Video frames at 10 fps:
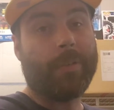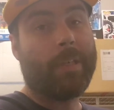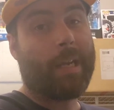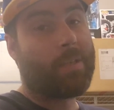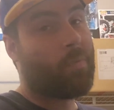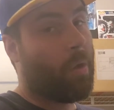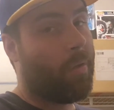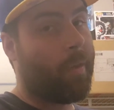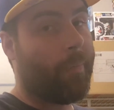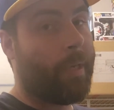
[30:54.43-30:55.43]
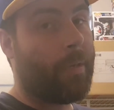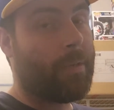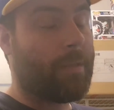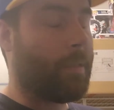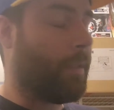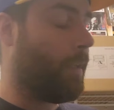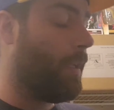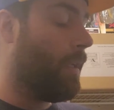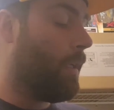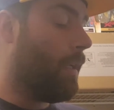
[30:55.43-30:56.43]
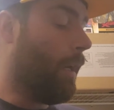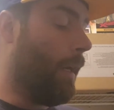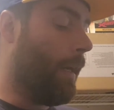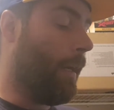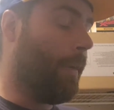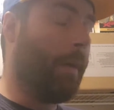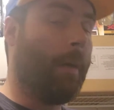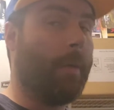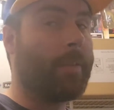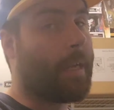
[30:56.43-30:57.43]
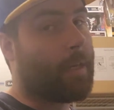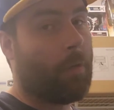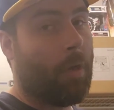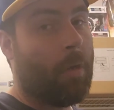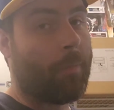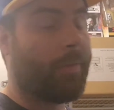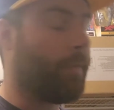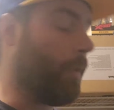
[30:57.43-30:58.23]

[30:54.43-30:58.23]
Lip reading: you gotta swallow that pill and take your lumps, you